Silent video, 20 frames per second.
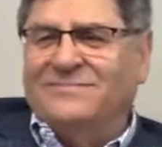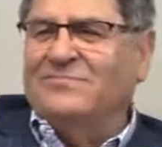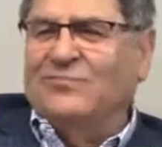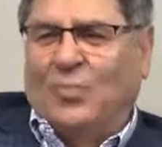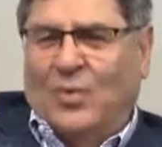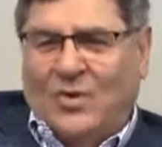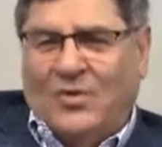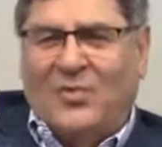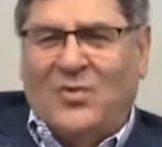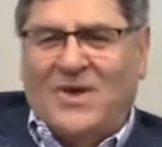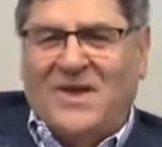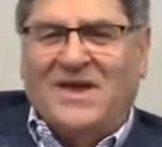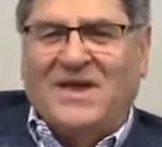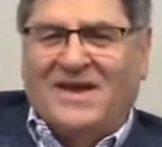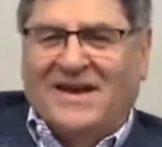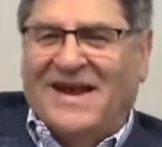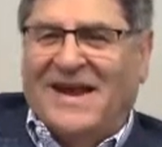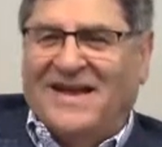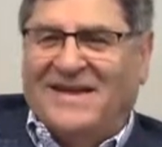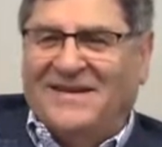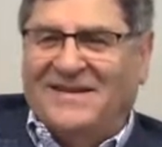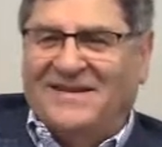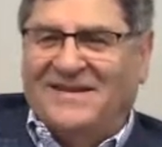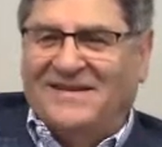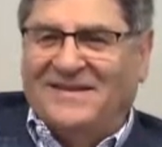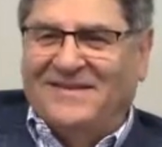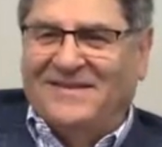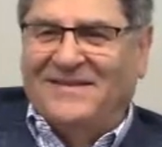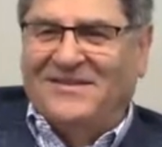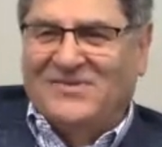One weekend I could
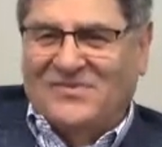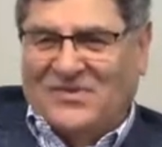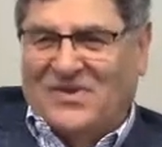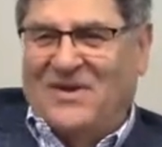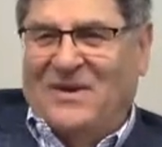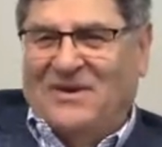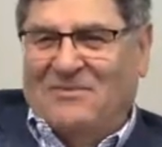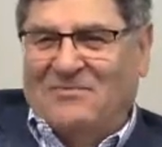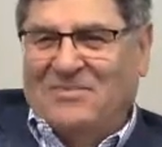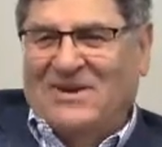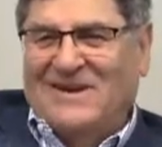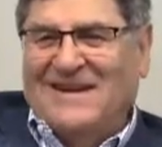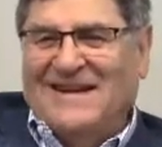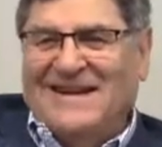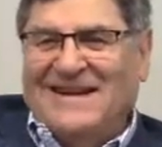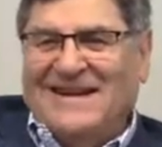skip. Yeah.